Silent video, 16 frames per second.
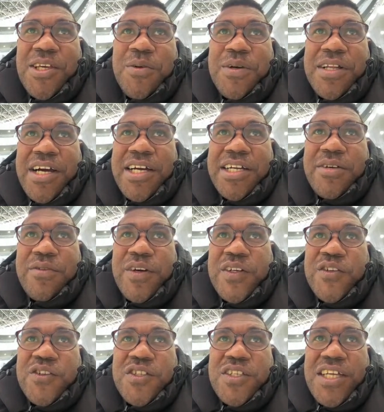kind of
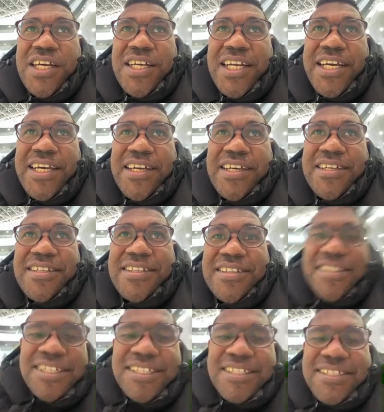understand like
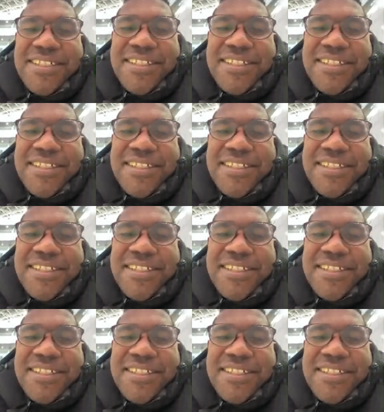the